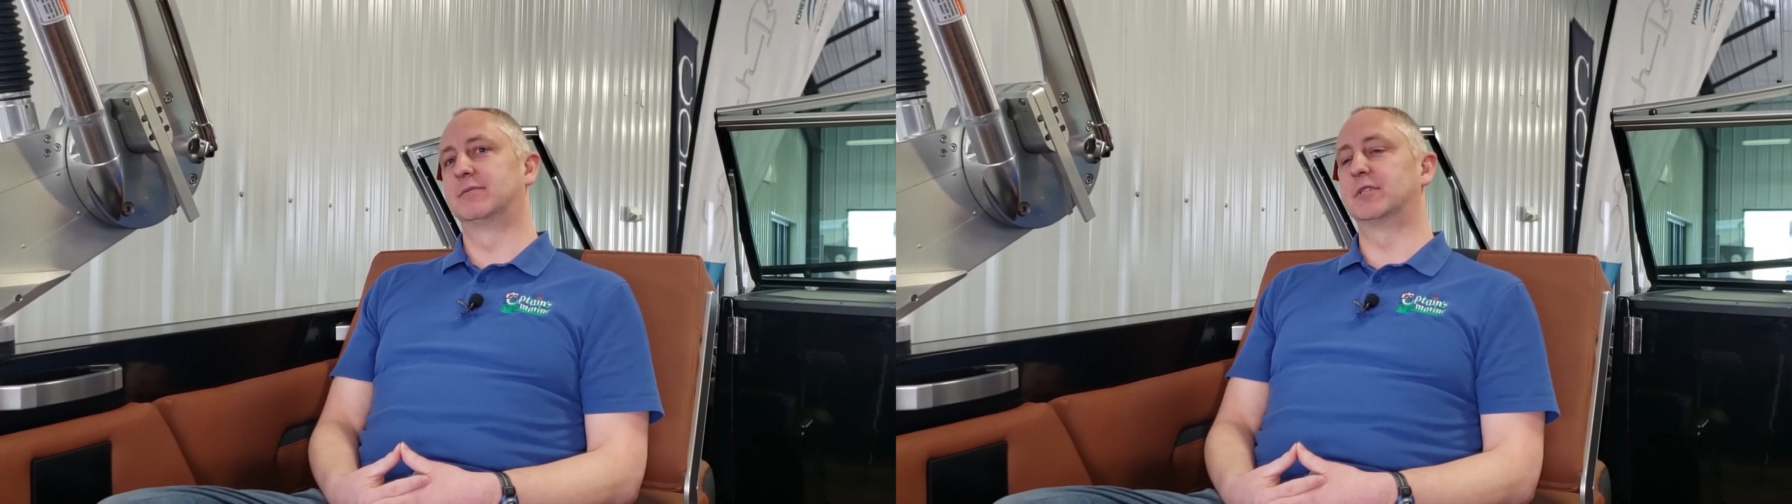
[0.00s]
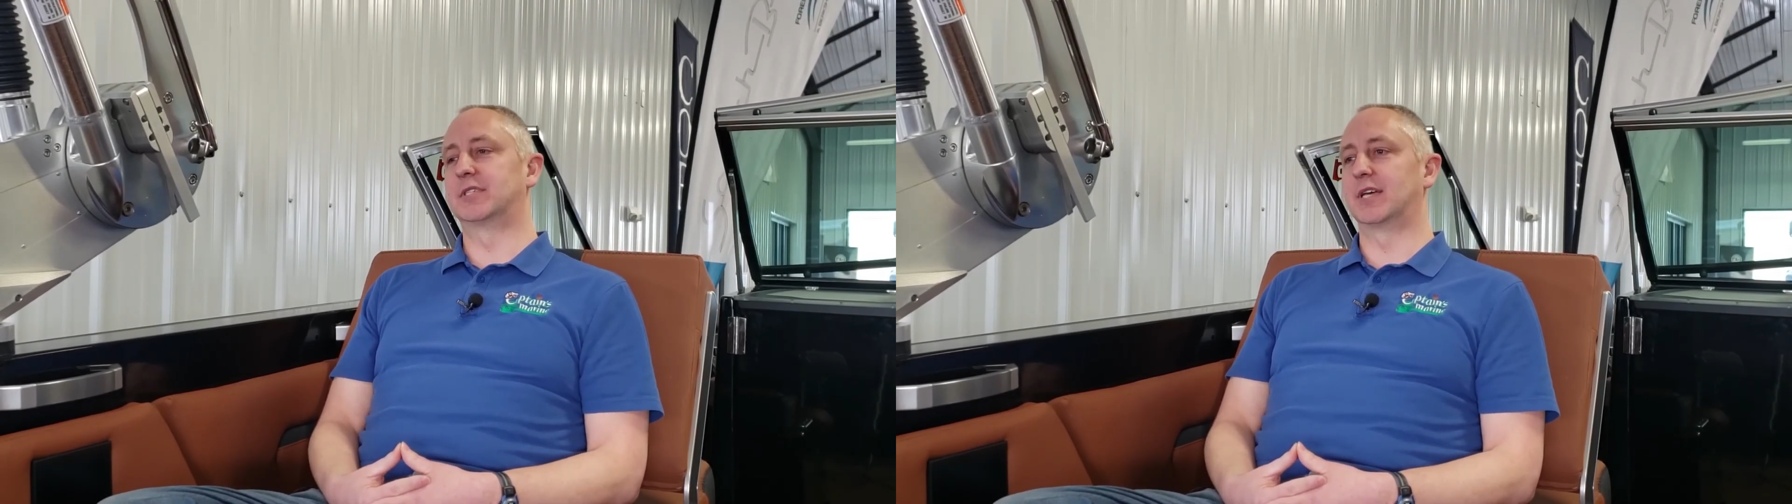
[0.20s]

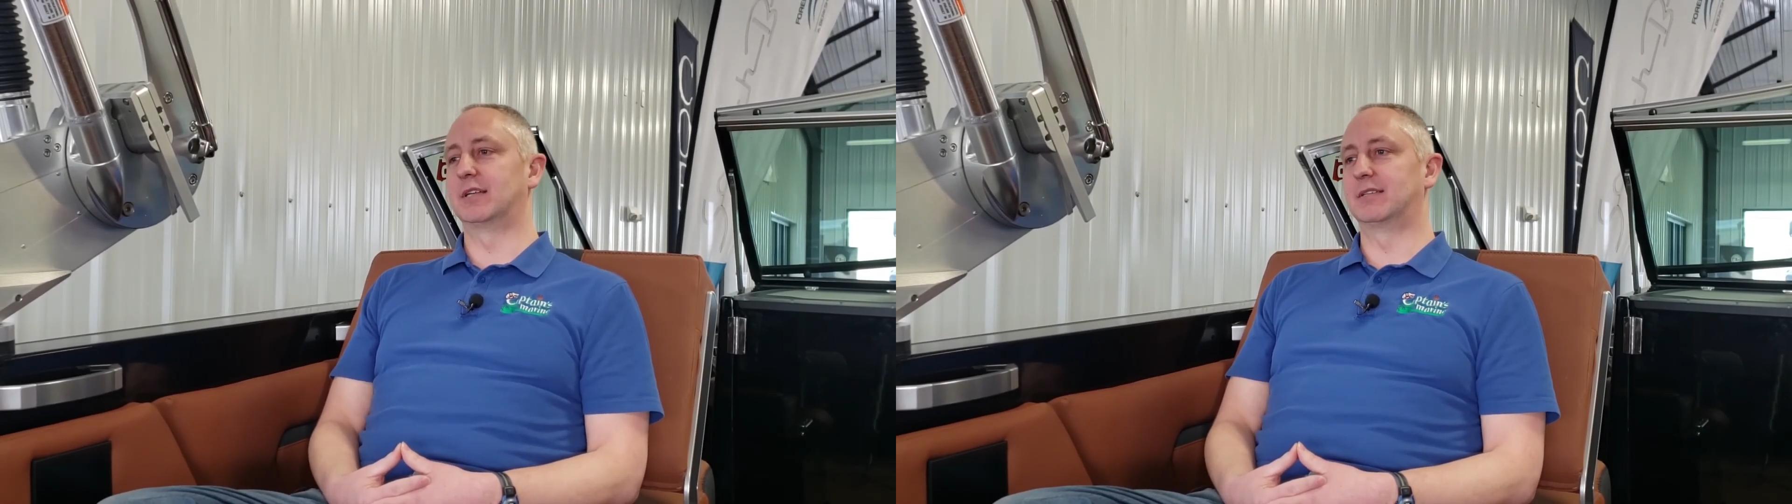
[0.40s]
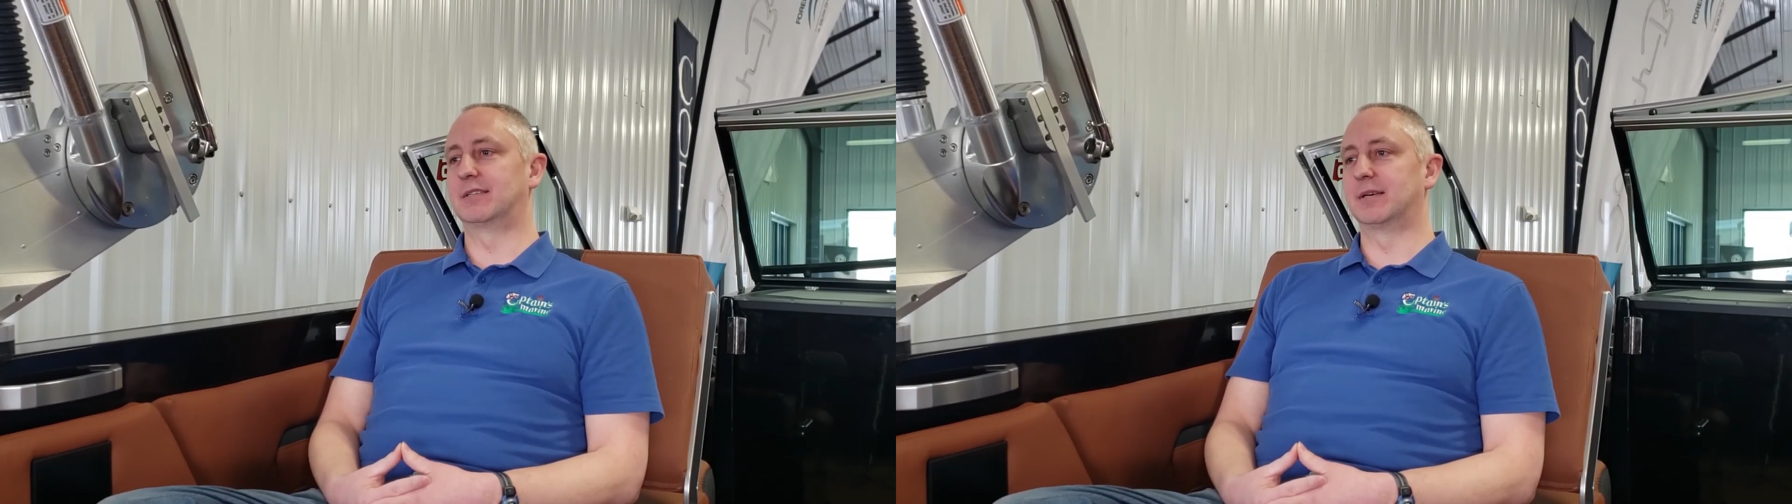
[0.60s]
would
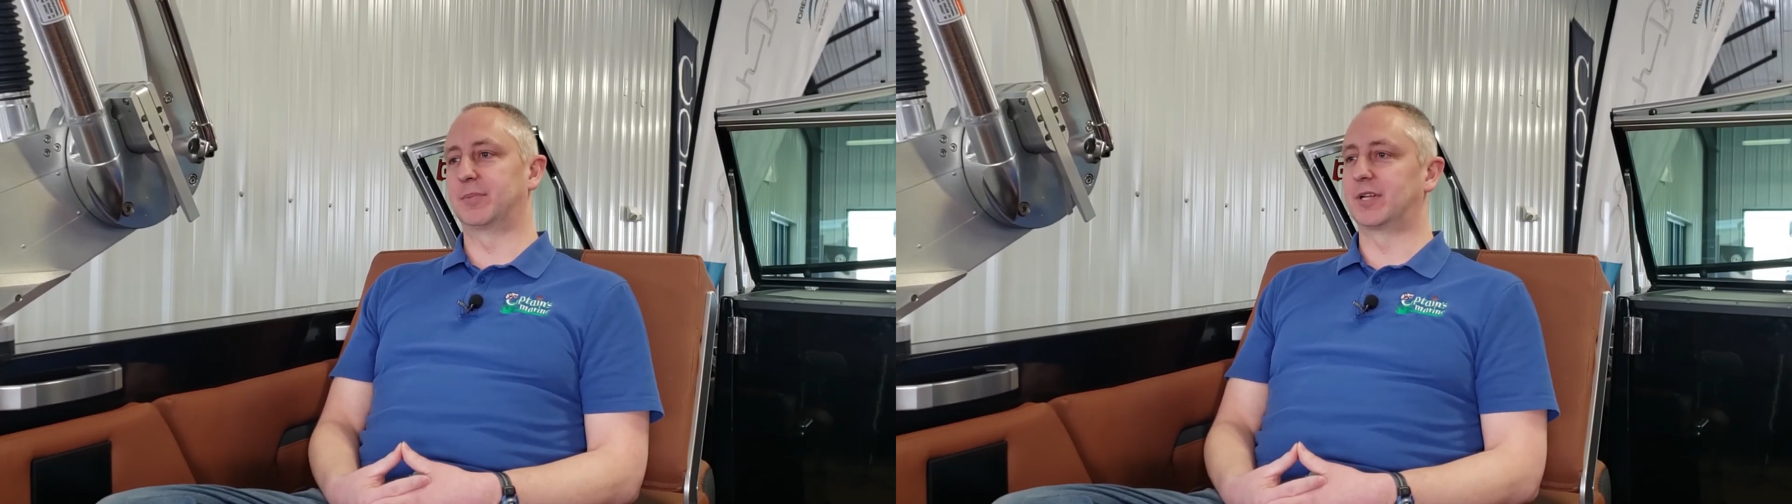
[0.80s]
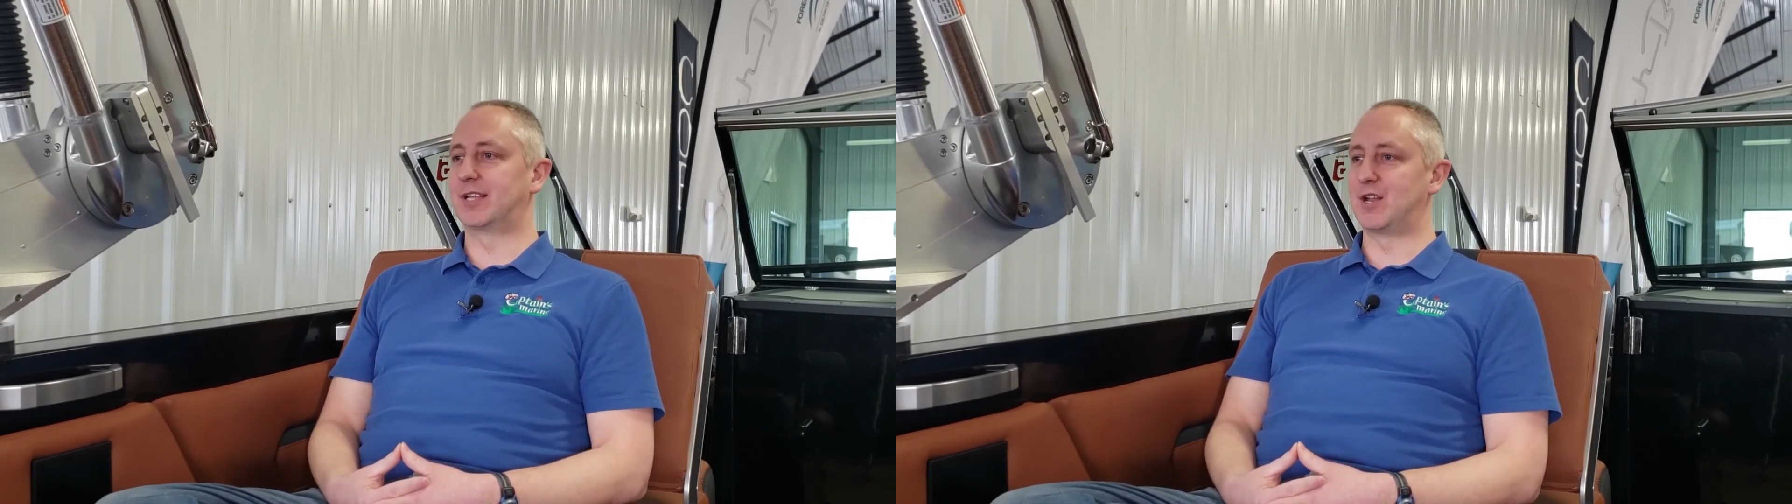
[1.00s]
say
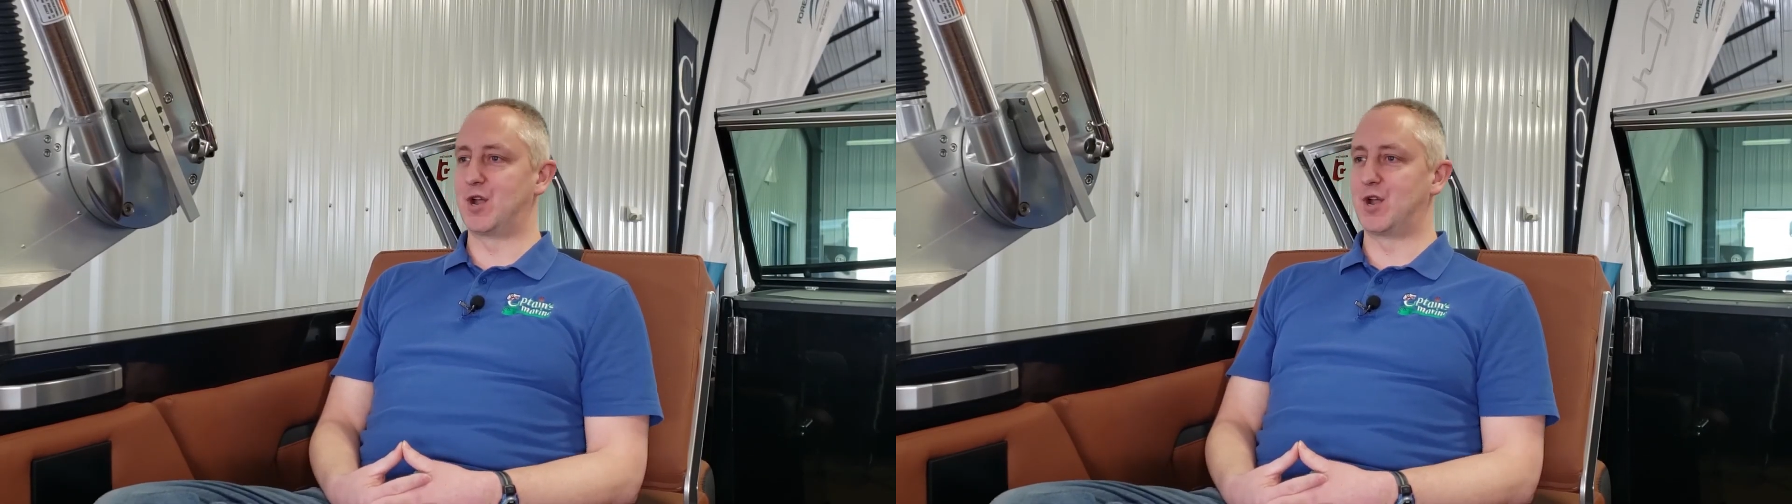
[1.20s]
typically